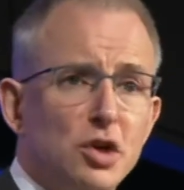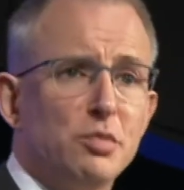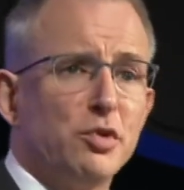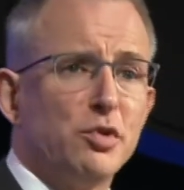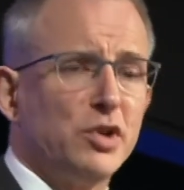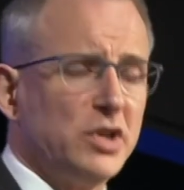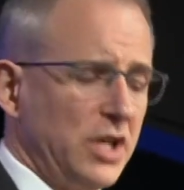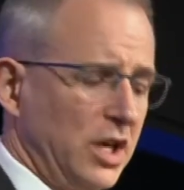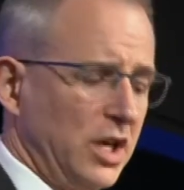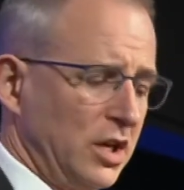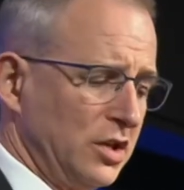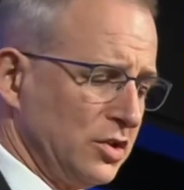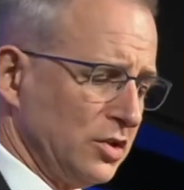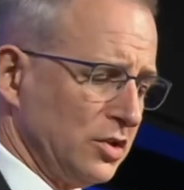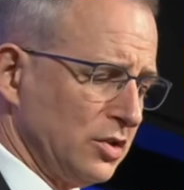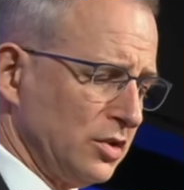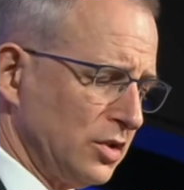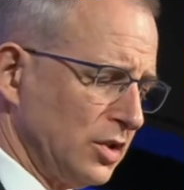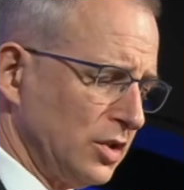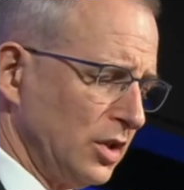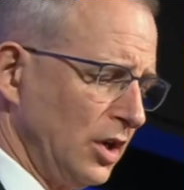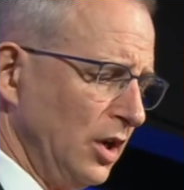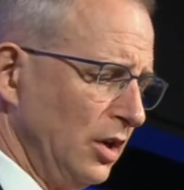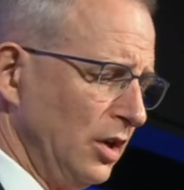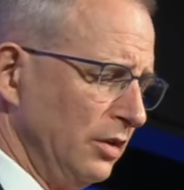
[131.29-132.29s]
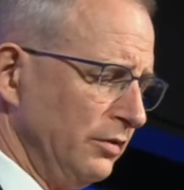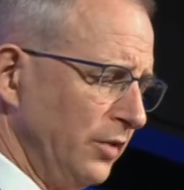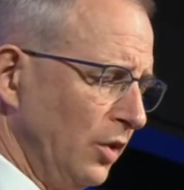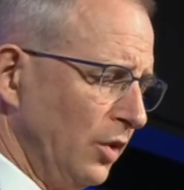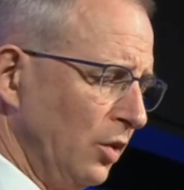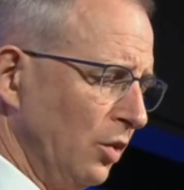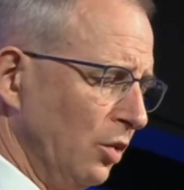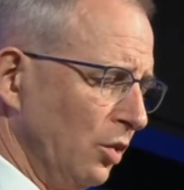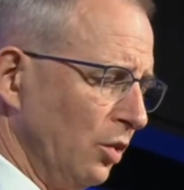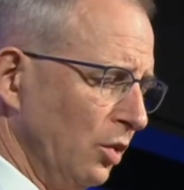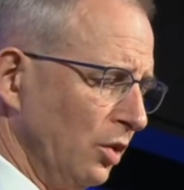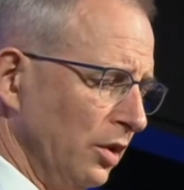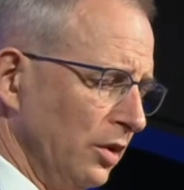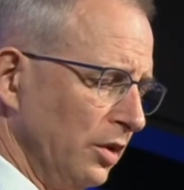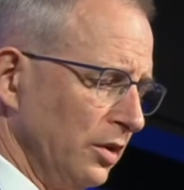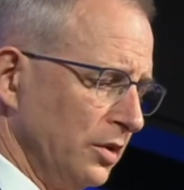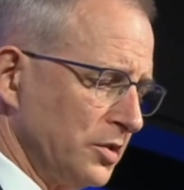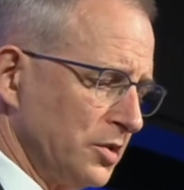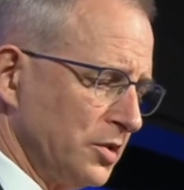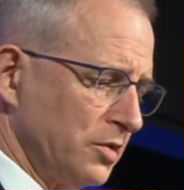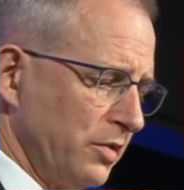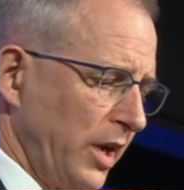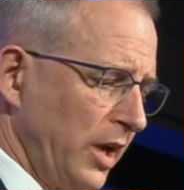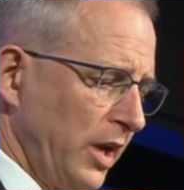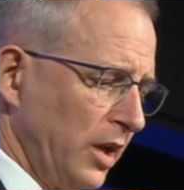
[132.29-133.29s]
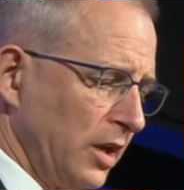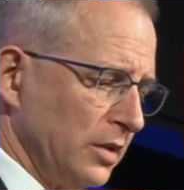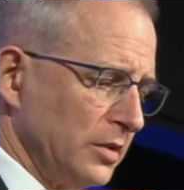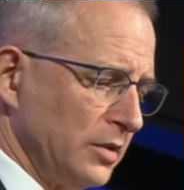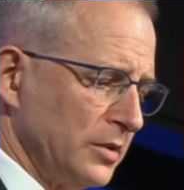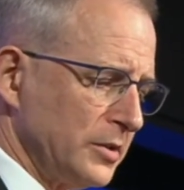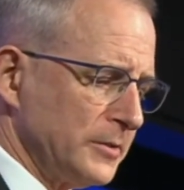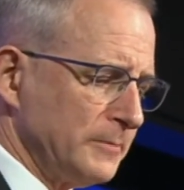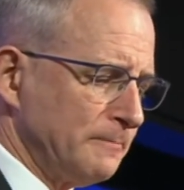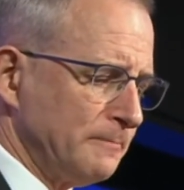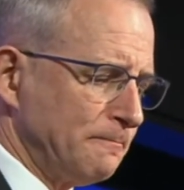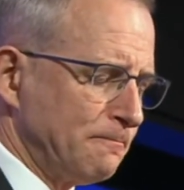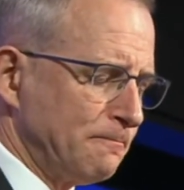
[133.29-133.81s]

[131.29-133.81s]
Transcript: protections for all Australians.